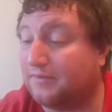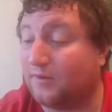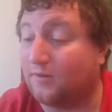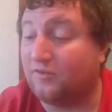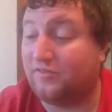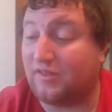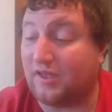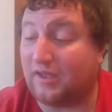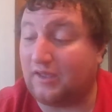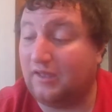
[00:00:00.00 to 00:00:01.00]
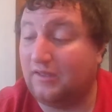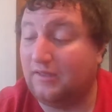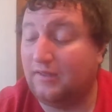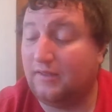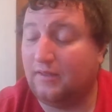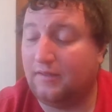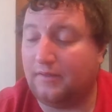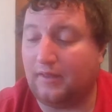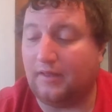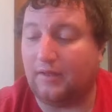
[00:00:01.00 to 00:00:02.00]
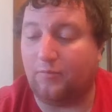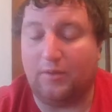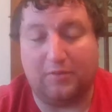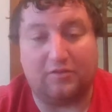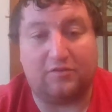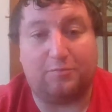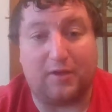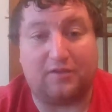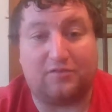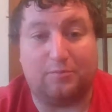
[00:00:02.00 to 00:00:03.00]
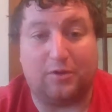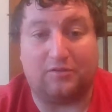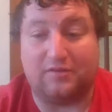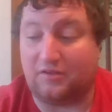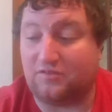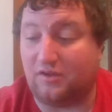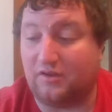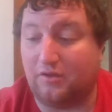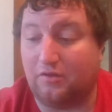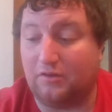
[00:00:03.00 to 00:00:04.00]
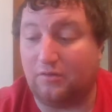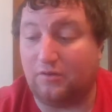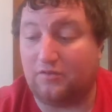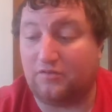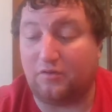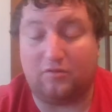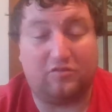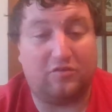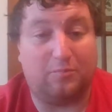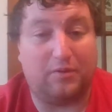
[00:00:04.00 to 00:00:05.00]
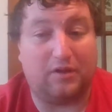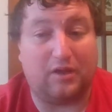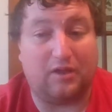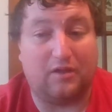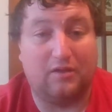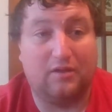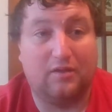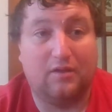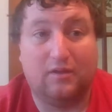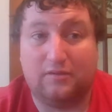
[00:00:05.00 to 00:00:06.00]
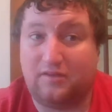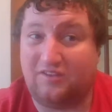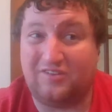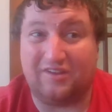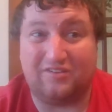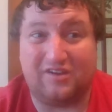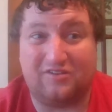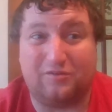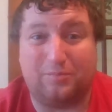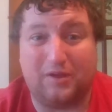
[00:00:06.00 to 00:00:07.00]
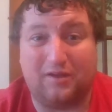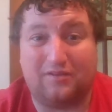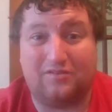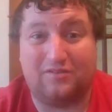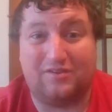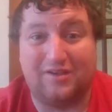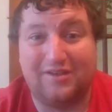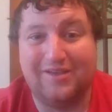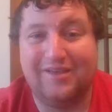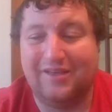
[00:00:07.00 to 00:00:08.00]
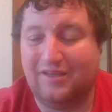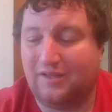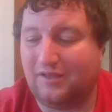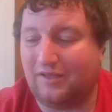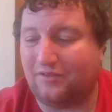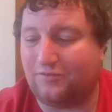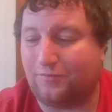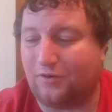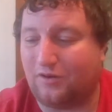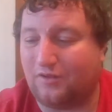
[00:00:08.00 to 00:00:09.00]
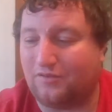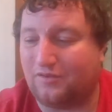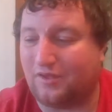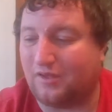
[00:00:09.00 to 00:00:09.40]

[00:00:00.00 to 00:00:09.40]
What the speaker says: Thursday, women's basketball takes on Illinois, so it should be a decent change of pace as far as